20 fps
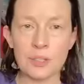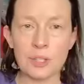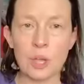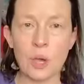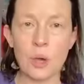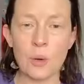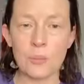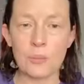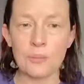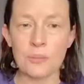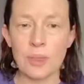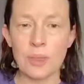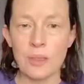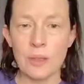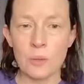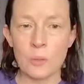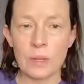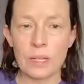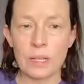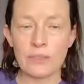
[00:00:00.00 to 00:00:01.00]
So
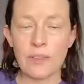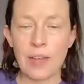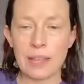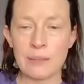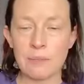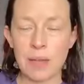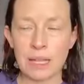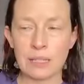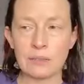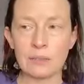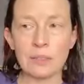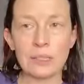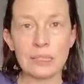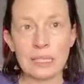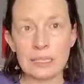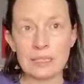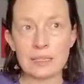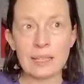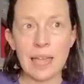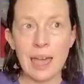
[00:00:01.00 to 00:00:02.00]
we define
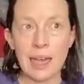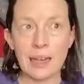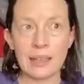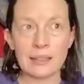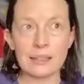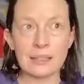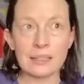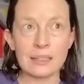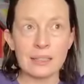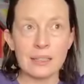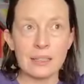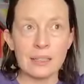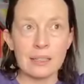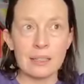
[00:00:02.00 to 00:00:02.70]
mindfulness as